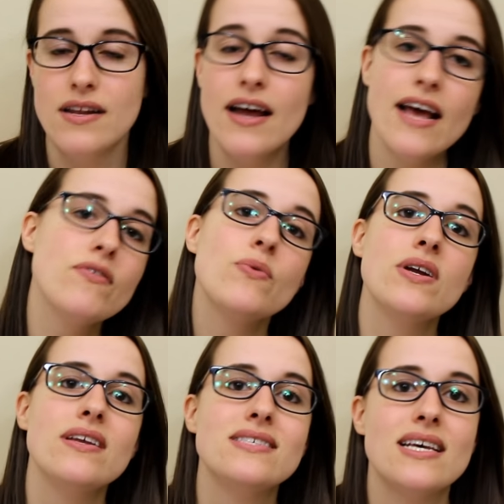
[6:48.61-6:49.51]
Not
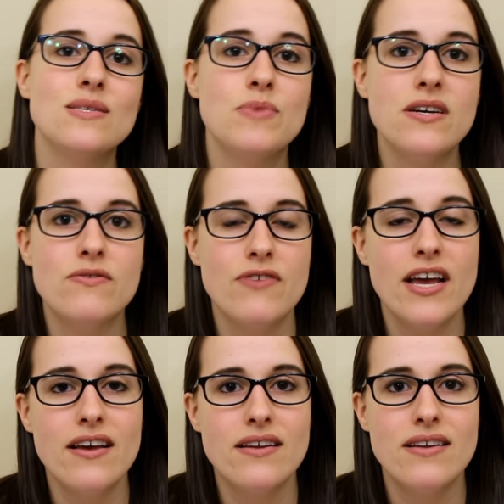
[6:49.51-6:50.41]
everyone is as big a
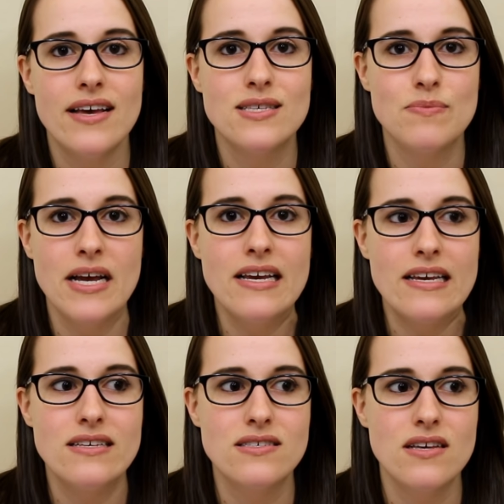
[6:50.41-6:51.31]
fan as Mike
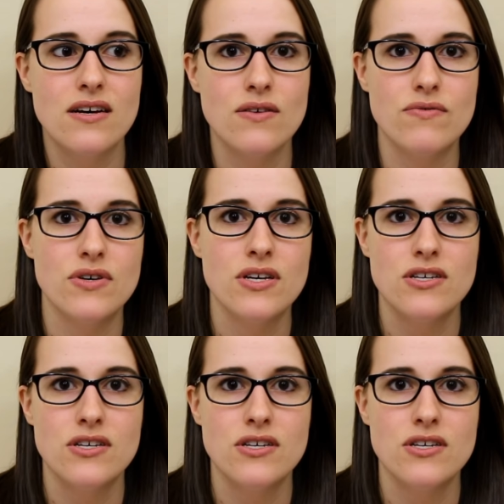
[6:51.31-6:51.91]
is of